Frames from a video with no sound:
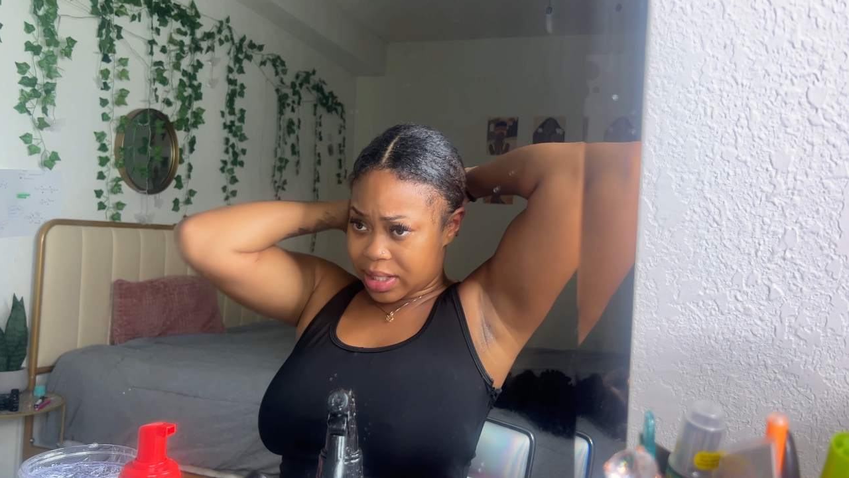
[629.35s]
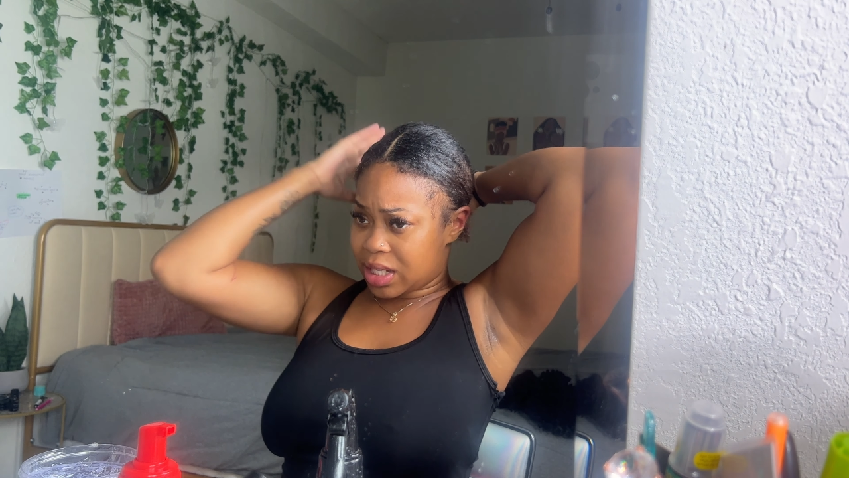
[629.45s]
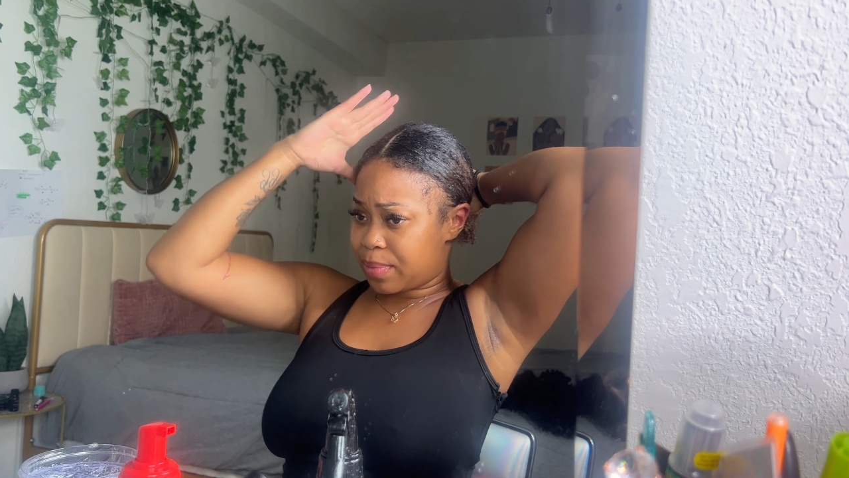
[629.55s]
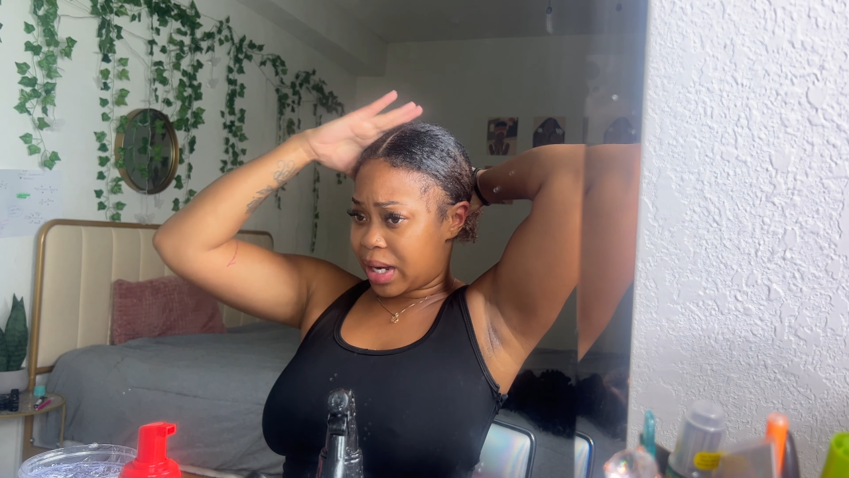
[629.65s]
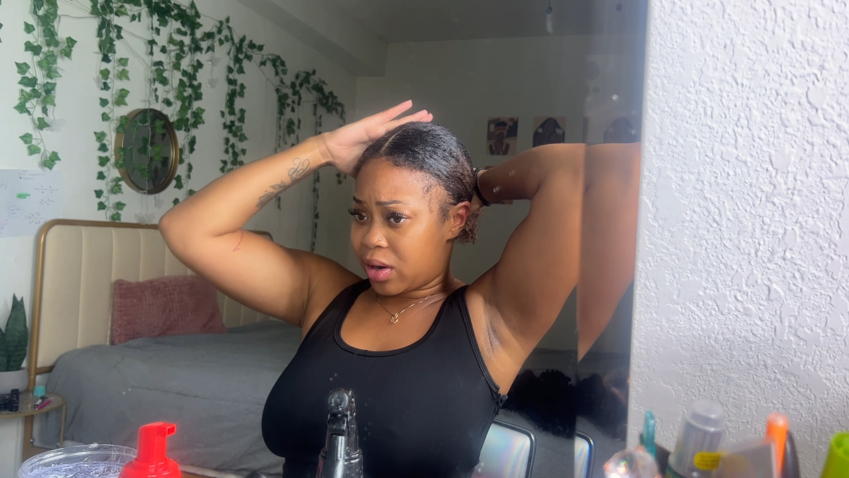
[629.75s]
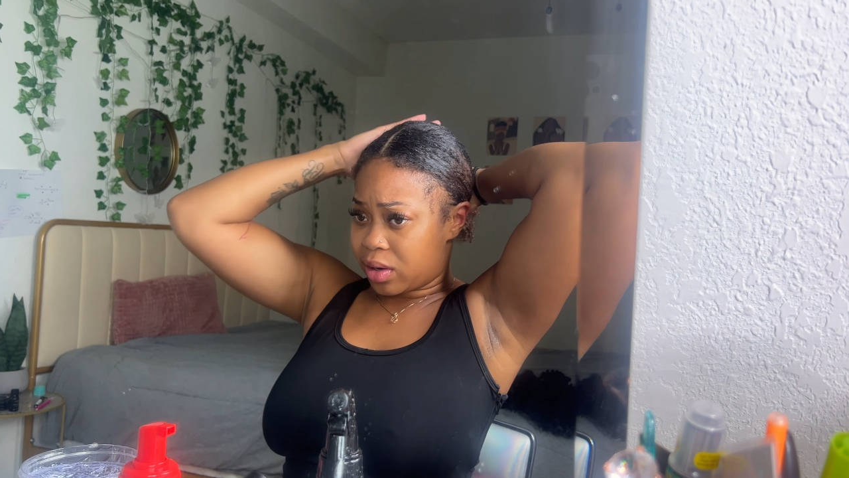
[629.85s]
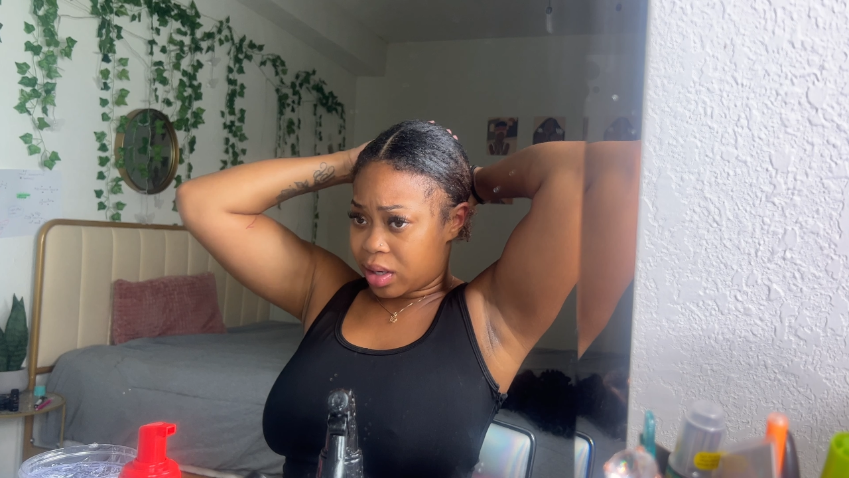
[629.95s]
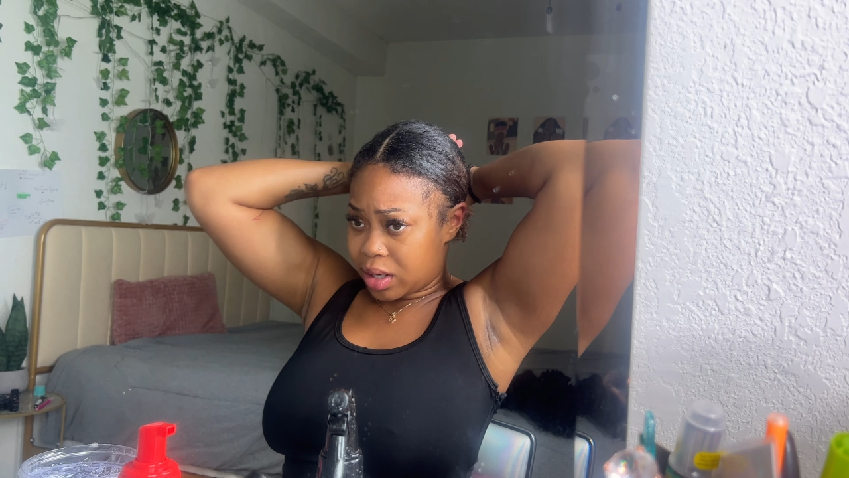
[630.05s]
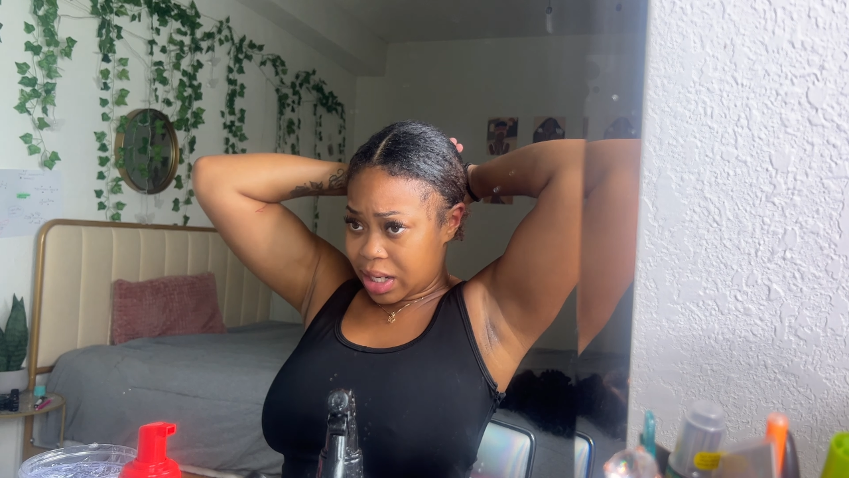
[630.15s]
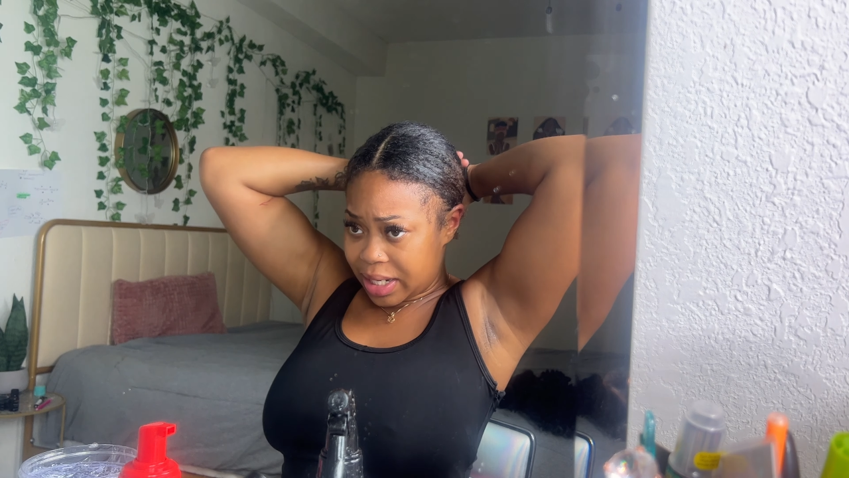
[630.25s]
to get my hair
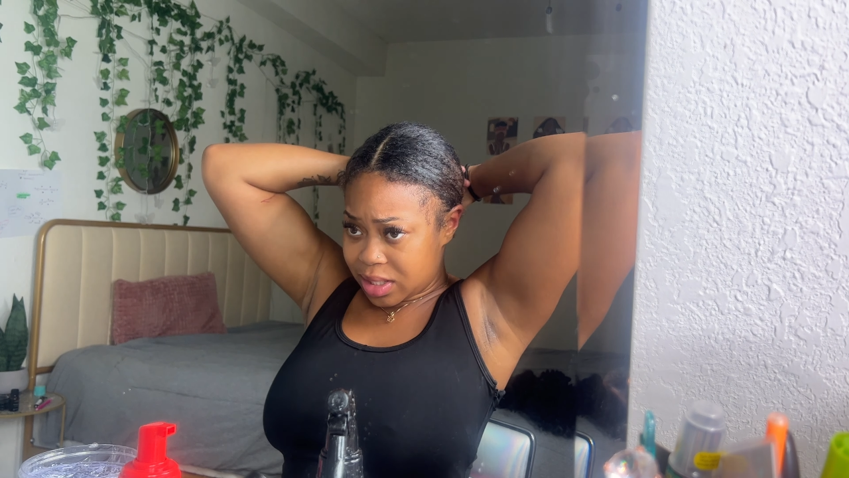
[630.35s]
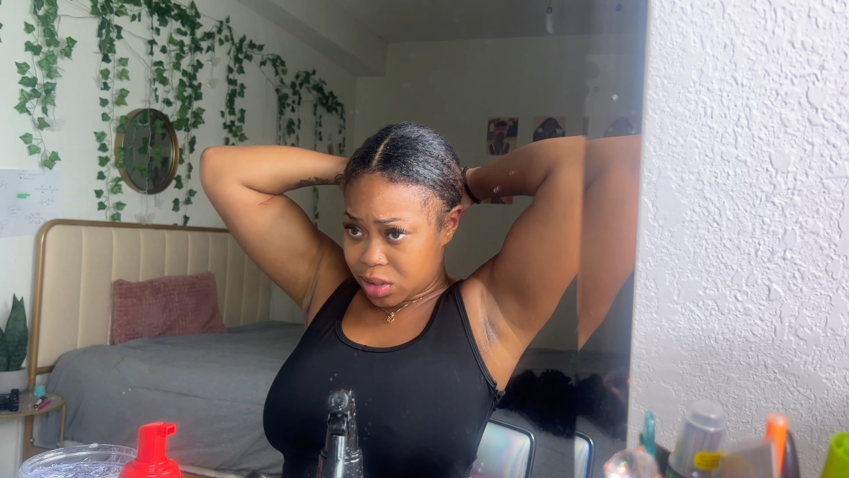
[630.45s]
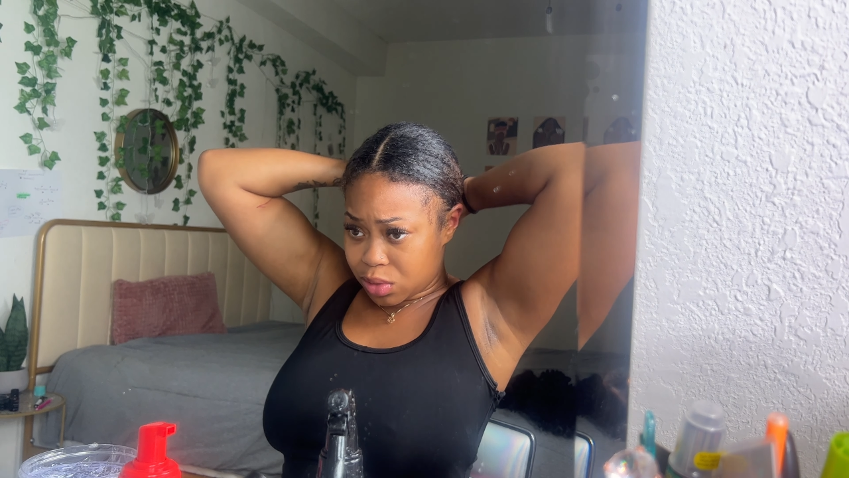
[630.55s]
done and I still